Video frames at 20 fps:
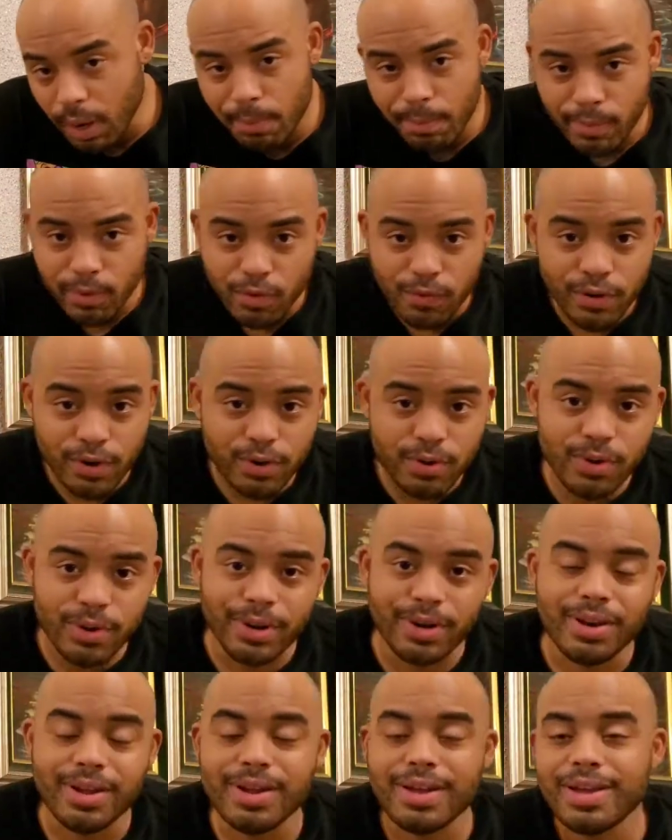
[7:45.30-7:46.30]
moving
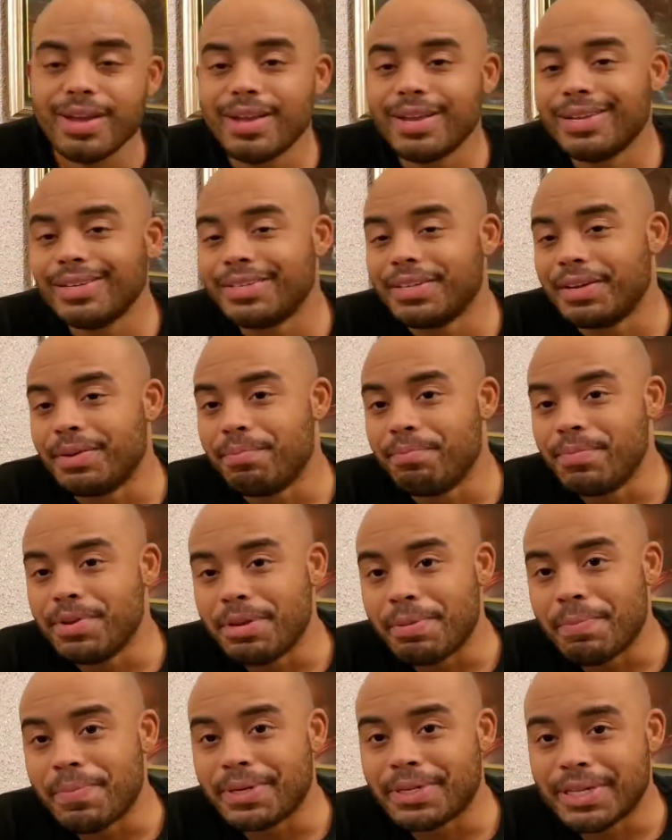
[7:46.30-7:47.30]
on to
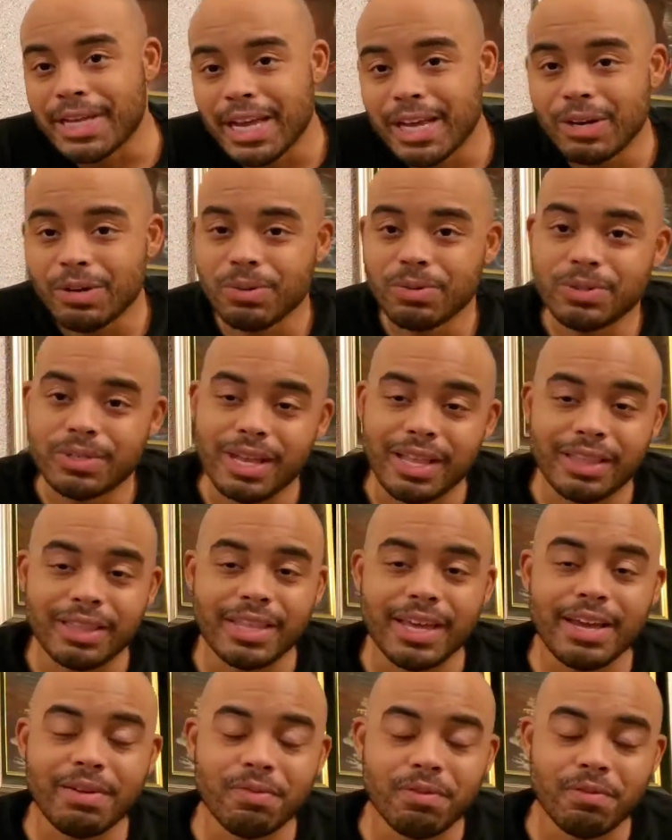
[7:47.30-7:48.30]
meat and potatoes that
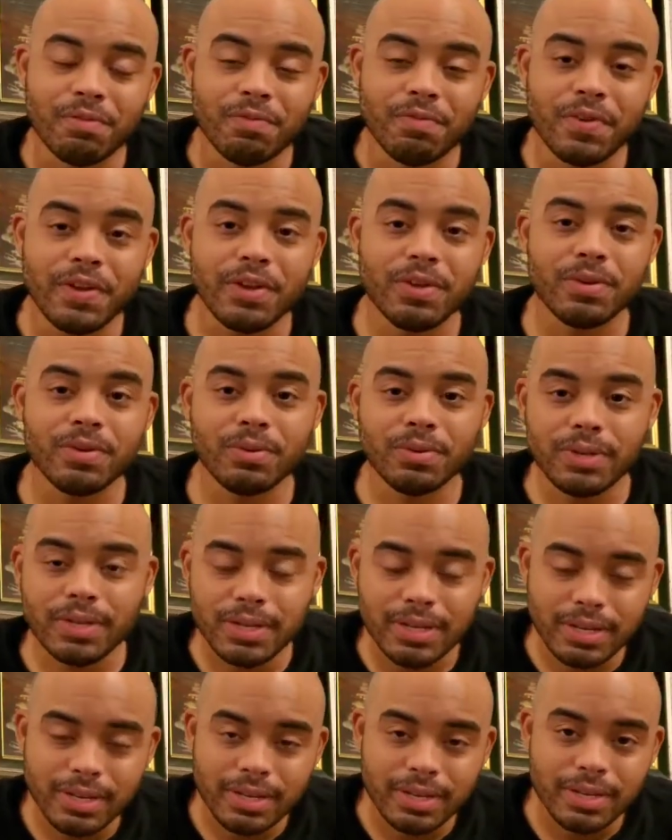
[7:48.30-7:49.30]
they revealed
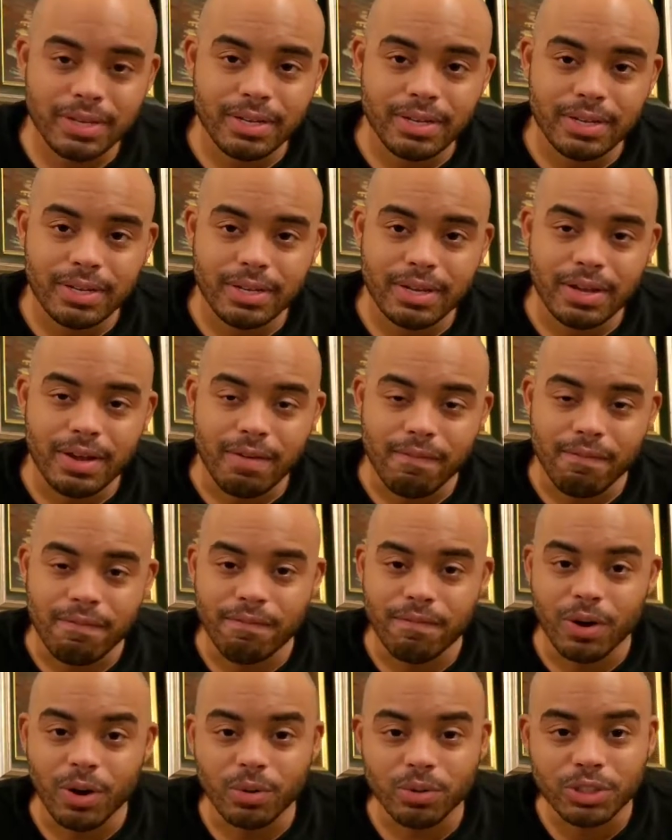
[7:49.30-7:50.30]

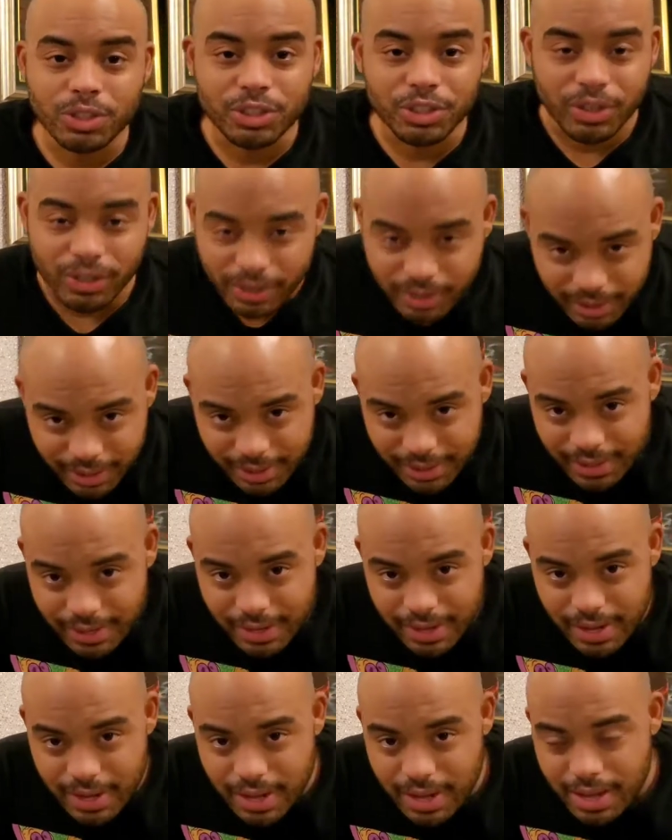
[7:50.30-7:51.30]
Vulture
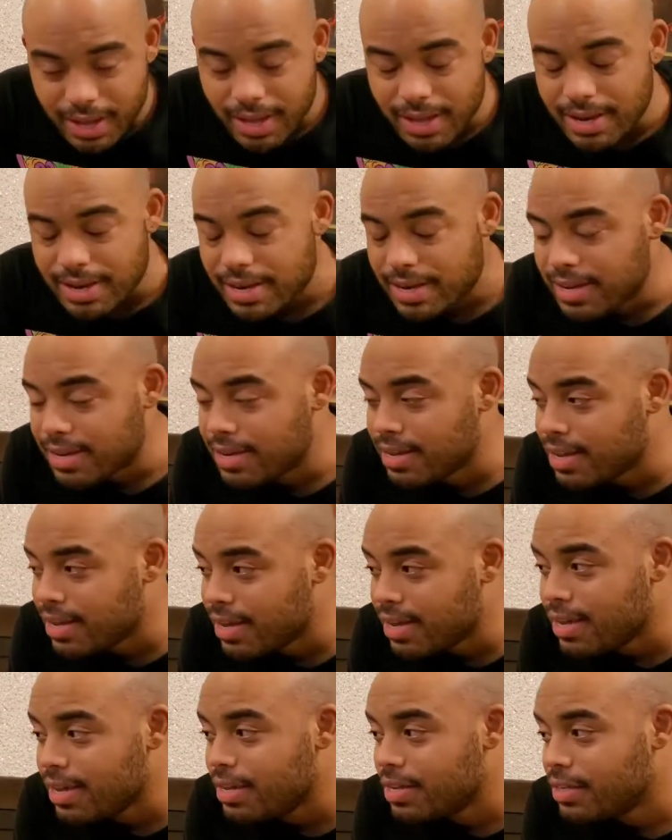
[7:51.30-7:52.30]

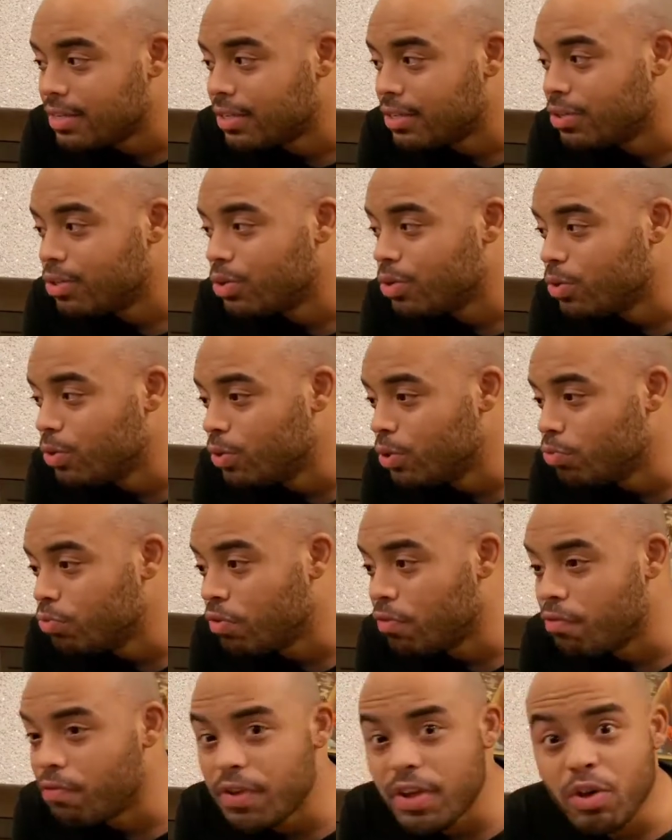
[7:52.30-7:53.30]
these dudes
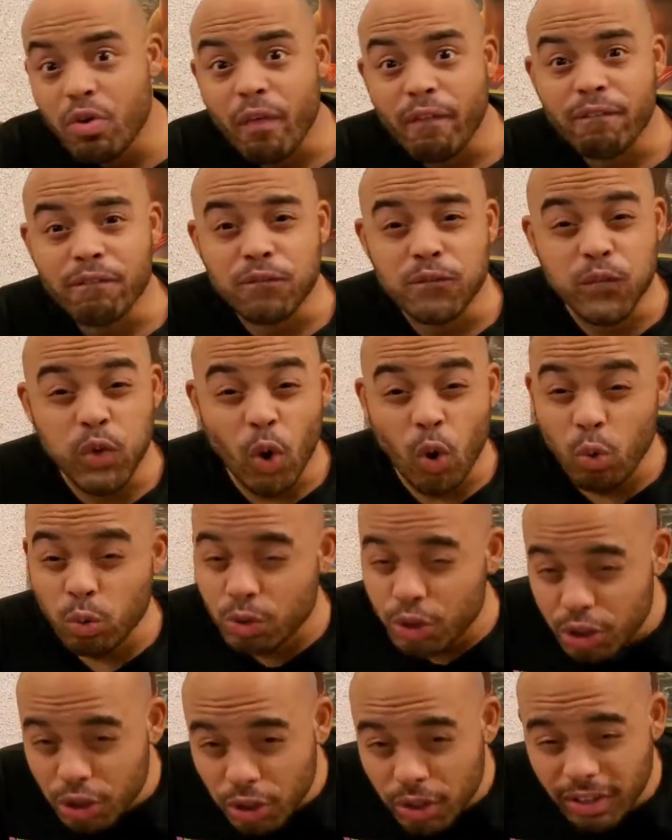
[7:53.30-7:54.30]
reveal
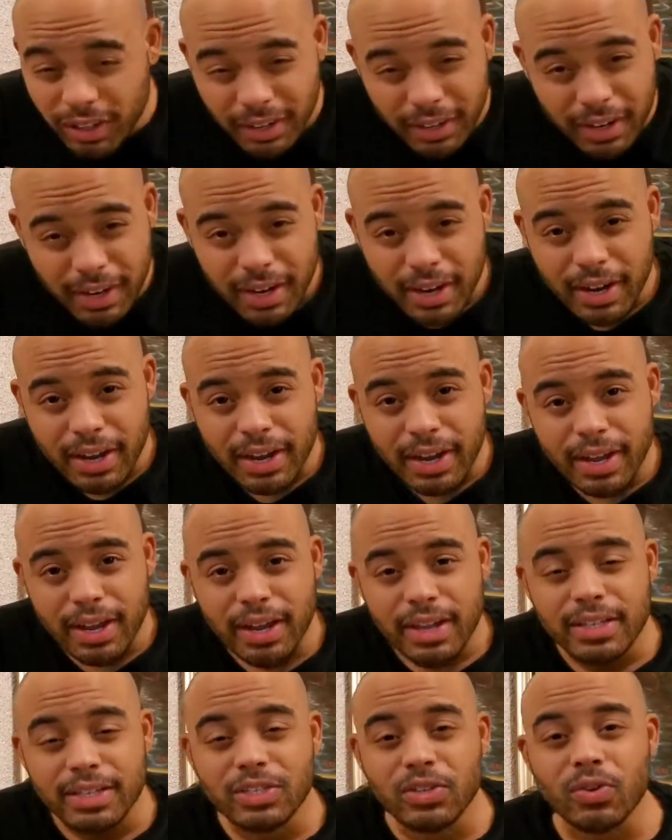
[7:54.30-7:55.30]
Vulture.
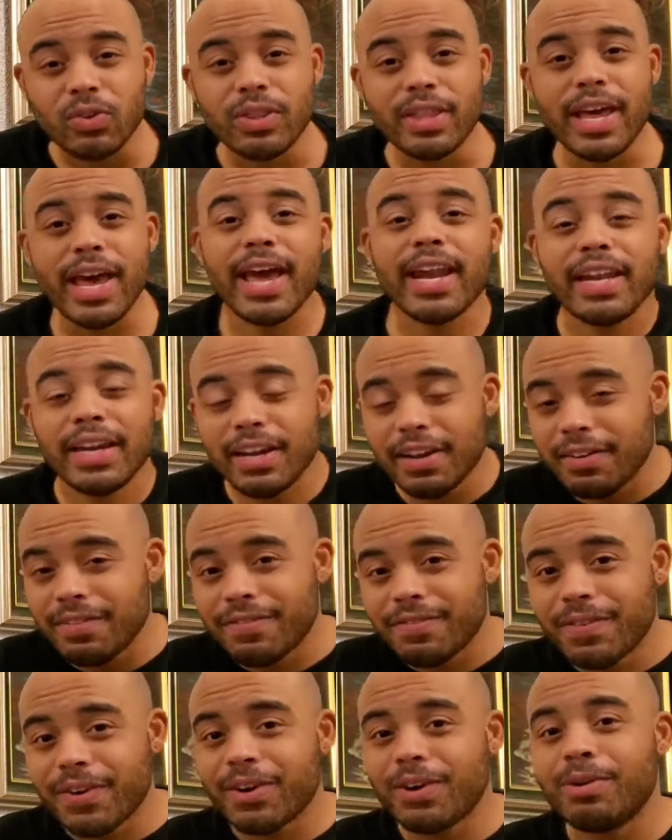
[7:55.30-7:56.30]
So that
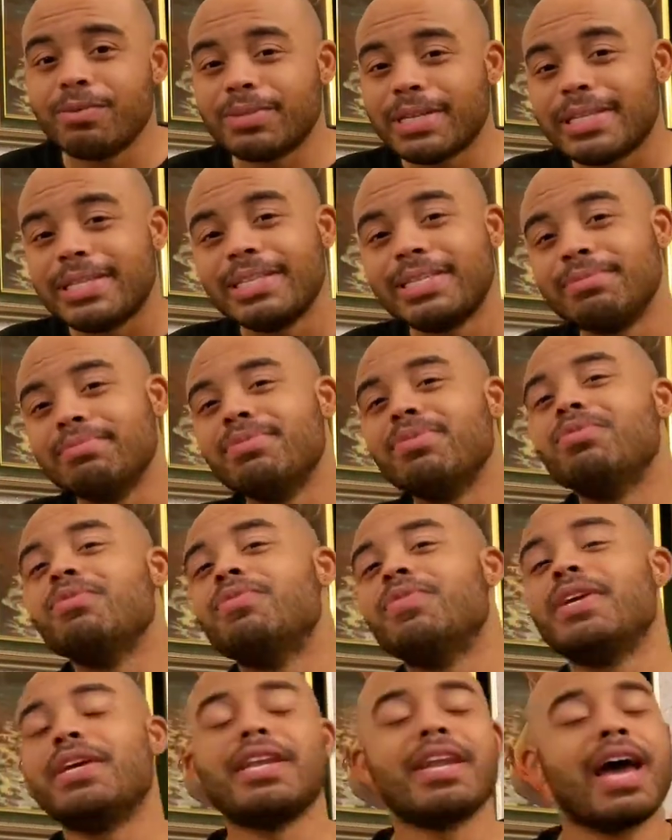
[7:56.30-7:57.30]
confirms that this
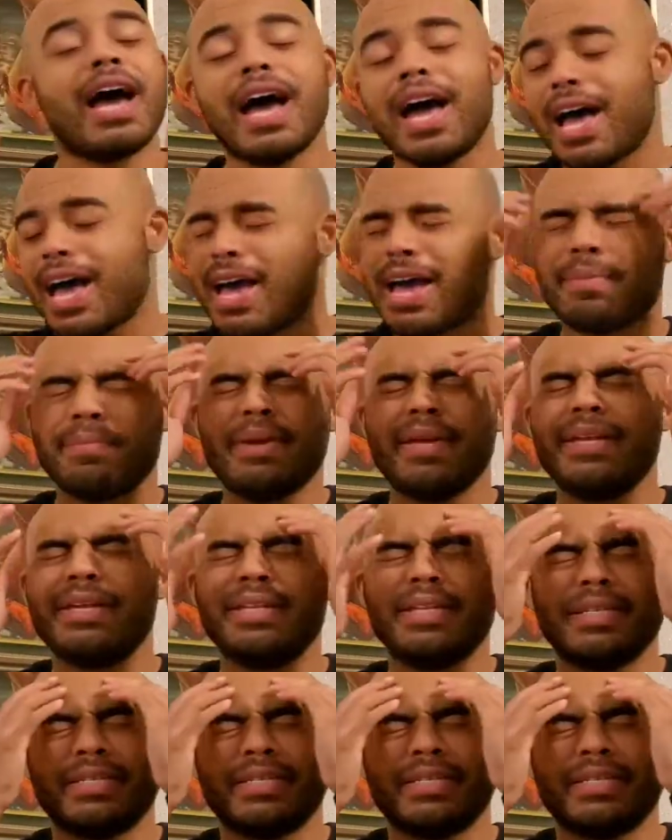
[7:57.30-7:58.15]
movie. I mean,